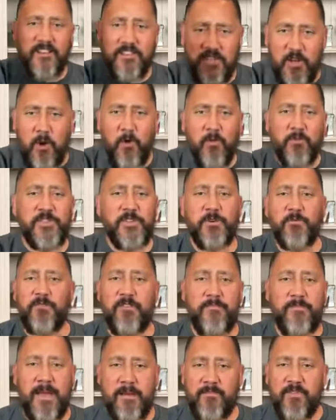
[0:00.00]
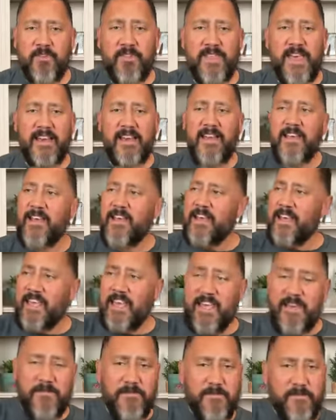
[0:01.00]
Don't you remember that
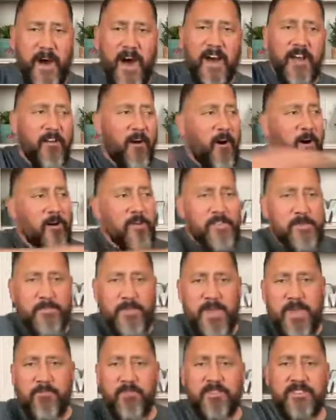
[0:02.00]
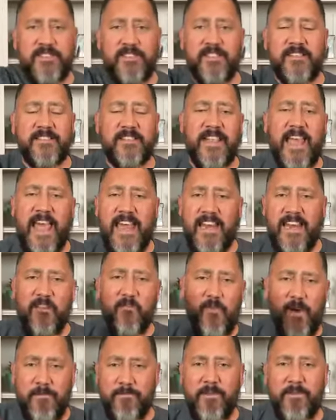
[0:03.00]
He fought all the peoples in this land and He
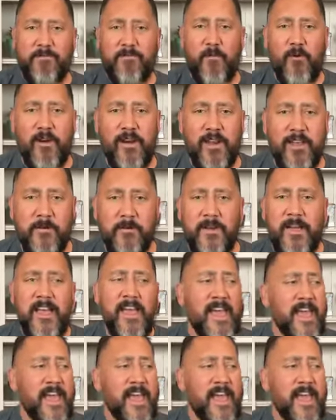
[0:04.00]
went before you?